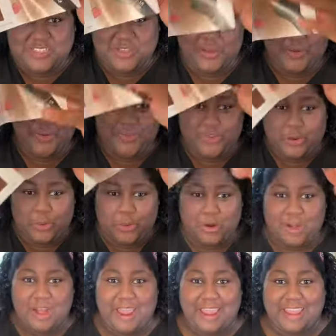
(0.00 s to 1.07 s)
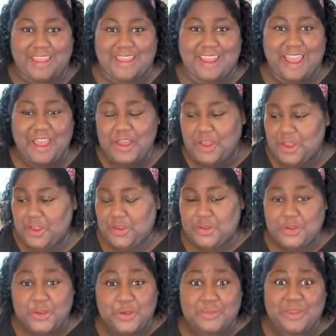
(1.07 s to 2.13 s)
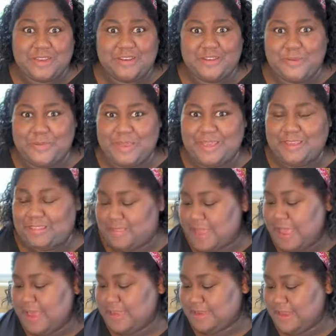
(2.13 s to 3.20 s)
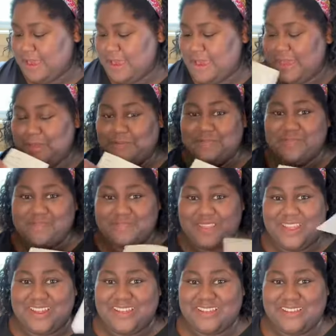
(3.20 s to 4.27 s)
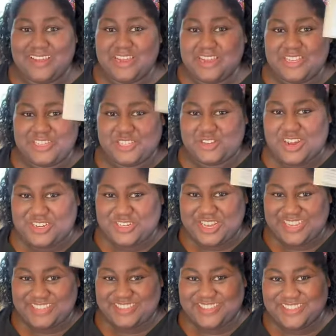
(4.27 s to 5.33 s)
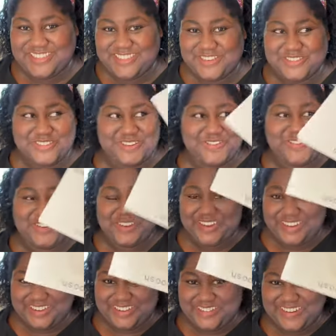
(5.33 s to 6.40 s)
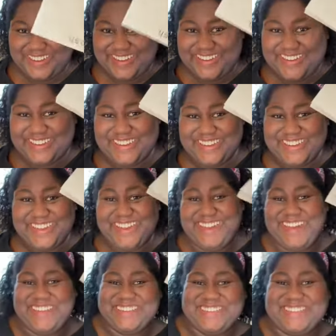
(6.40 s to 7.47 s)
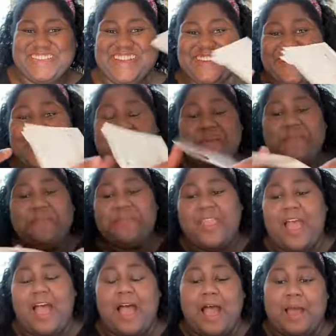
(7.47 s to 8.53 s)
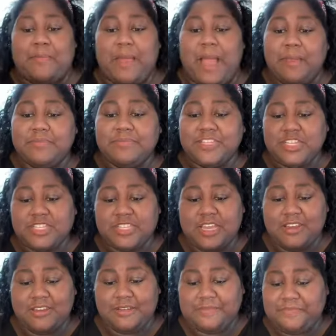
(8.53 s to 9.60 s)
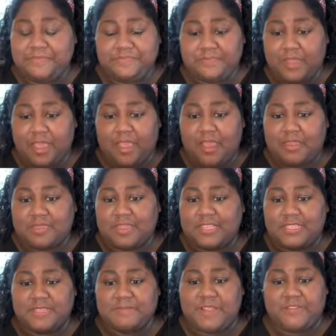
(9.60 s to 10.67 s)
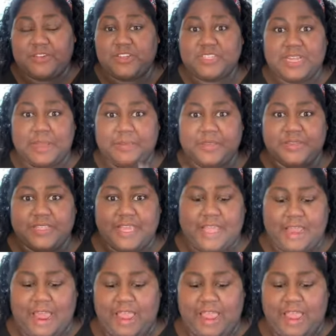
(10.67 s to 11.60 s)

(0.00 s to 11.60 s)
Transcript: So if you're a newbie, then instructions, those are for you. So I'm just gonna, this is my first time using it.